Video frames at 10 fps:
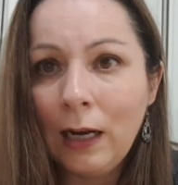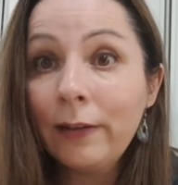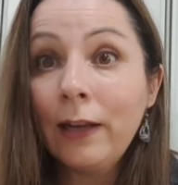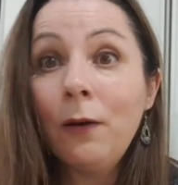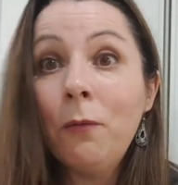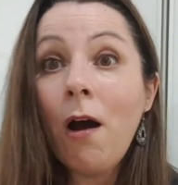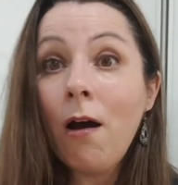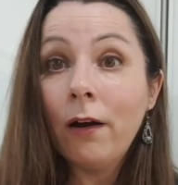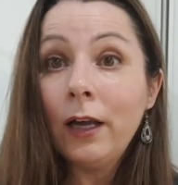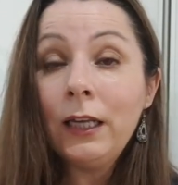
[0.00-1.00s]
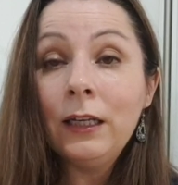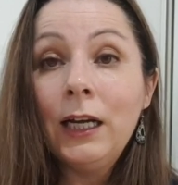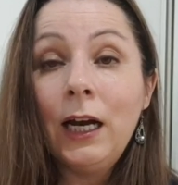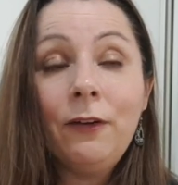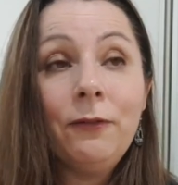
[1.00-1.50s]
I don't know why.
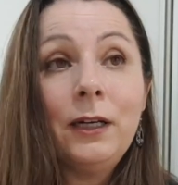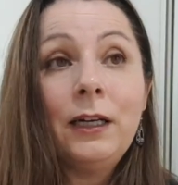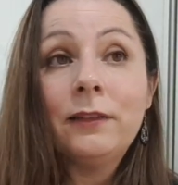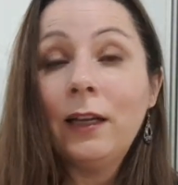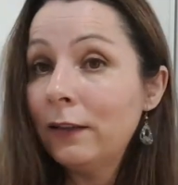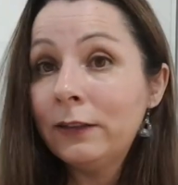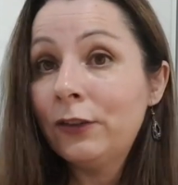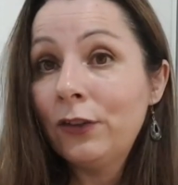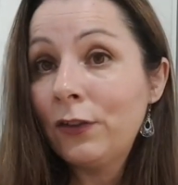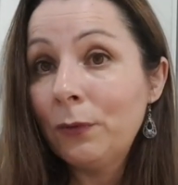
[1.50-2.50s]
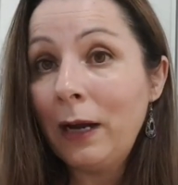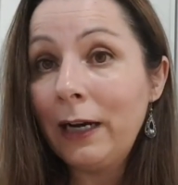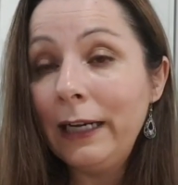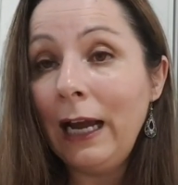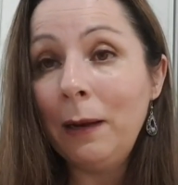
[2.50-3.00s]
I don't, it's just the way
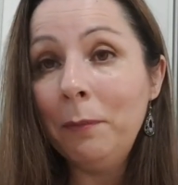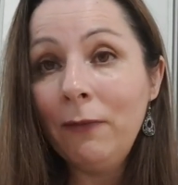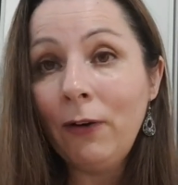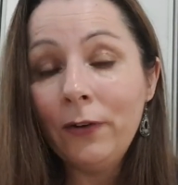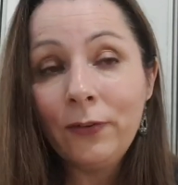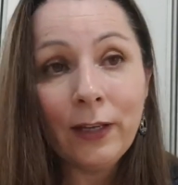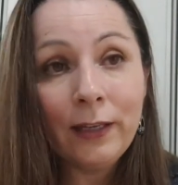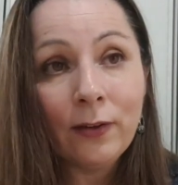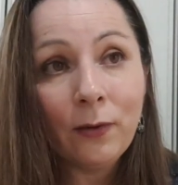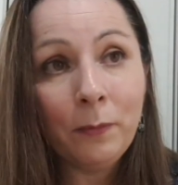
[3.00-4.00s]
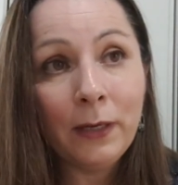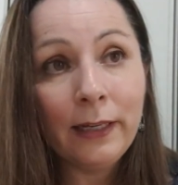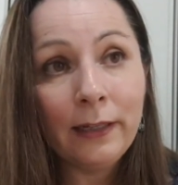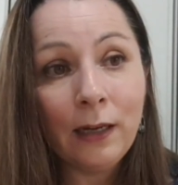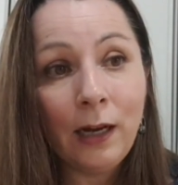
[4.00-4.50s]
I am. If I see
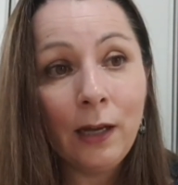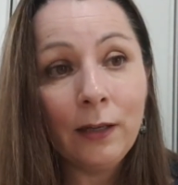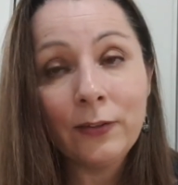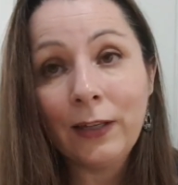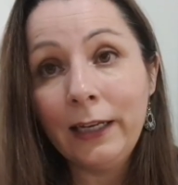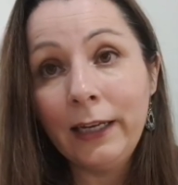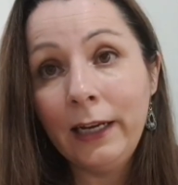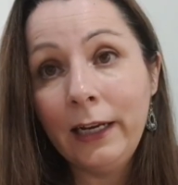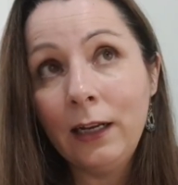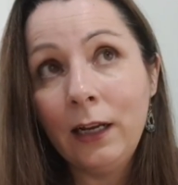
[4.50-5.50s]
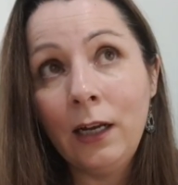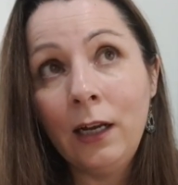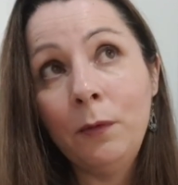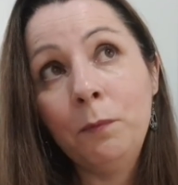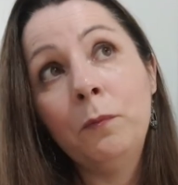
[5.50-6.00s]
somebody selling
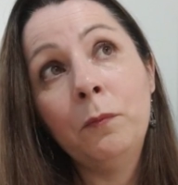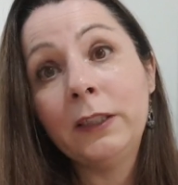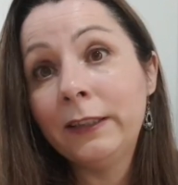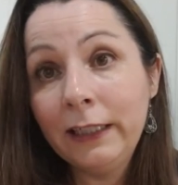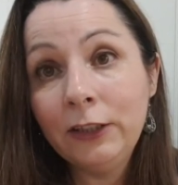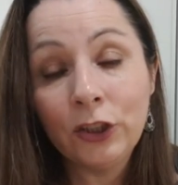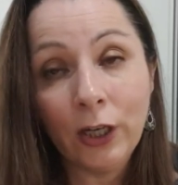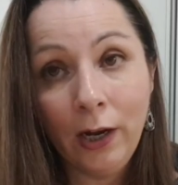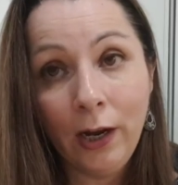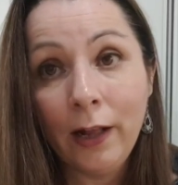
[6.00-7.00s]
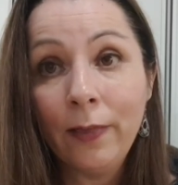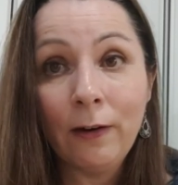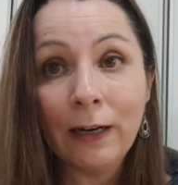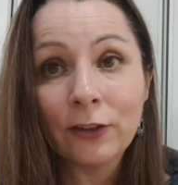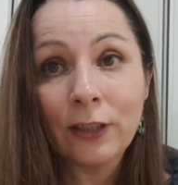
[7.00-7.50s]
a t-shirt and
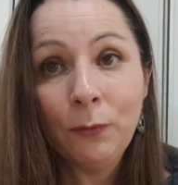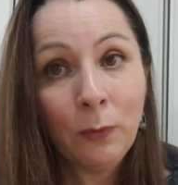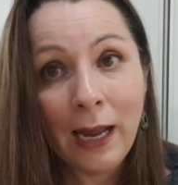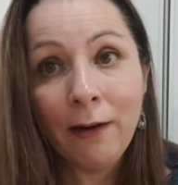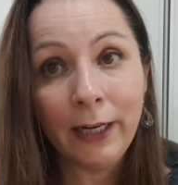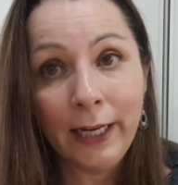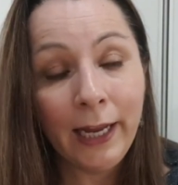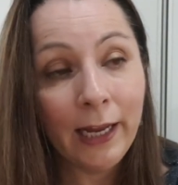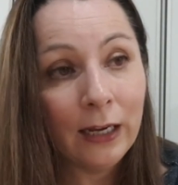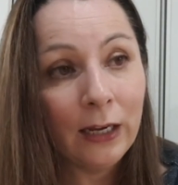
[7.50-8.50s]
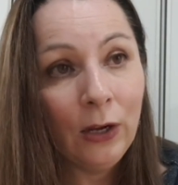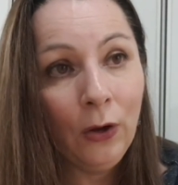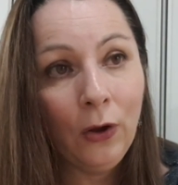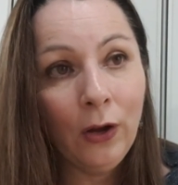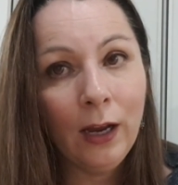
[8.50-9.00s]
they're actually wearing it,
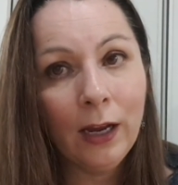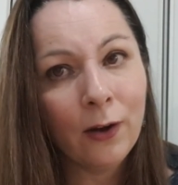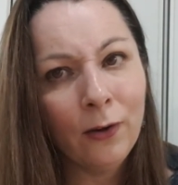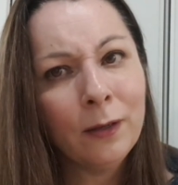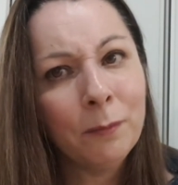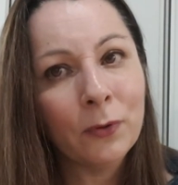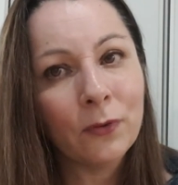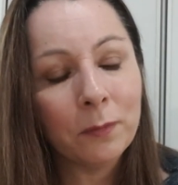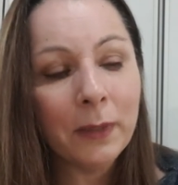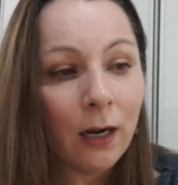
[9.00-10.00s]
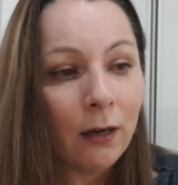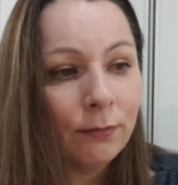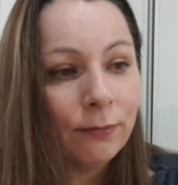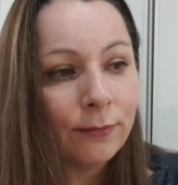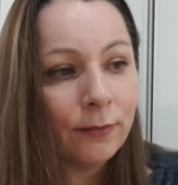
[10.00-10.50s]
it kind of puts me off.
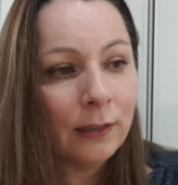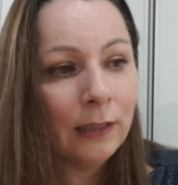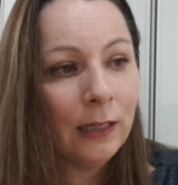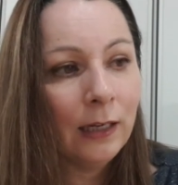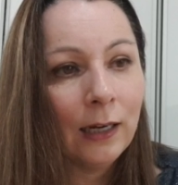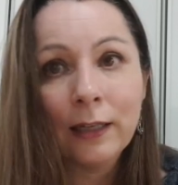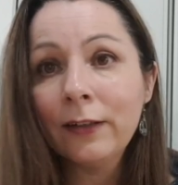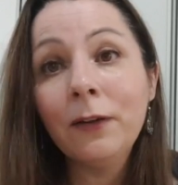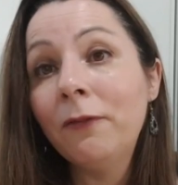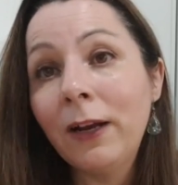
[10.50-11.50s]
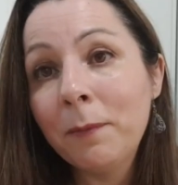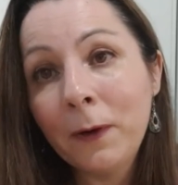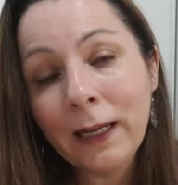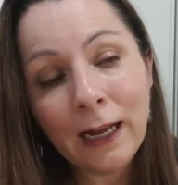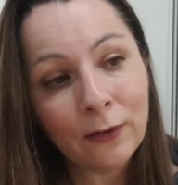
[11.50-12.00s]
I don't know if
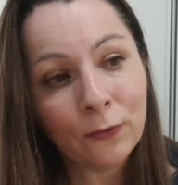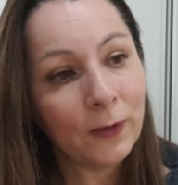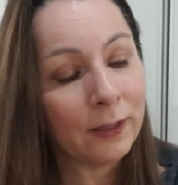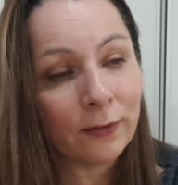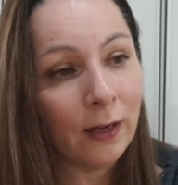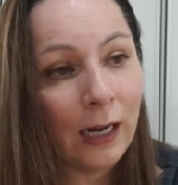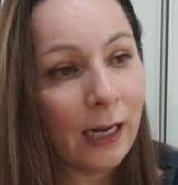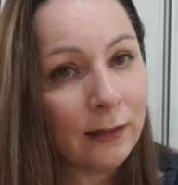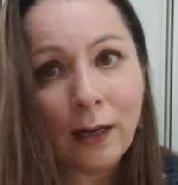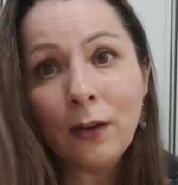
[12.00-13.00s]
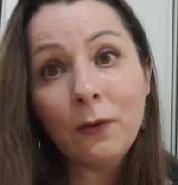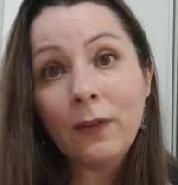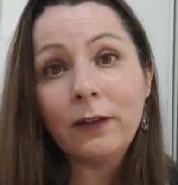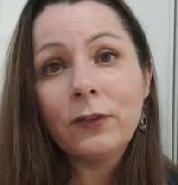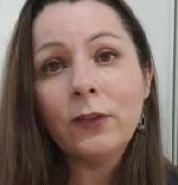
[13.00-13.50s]
anybody else feels like that. I don't know if
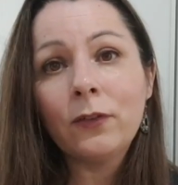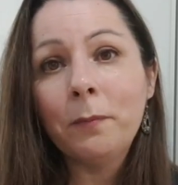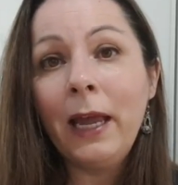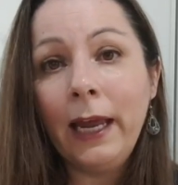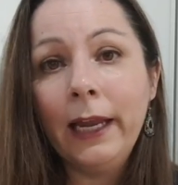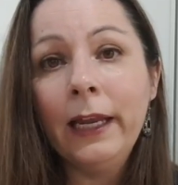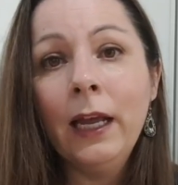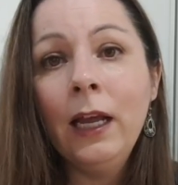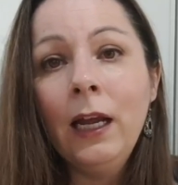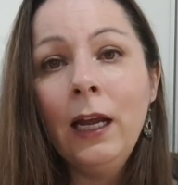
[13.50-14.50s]
that's just me.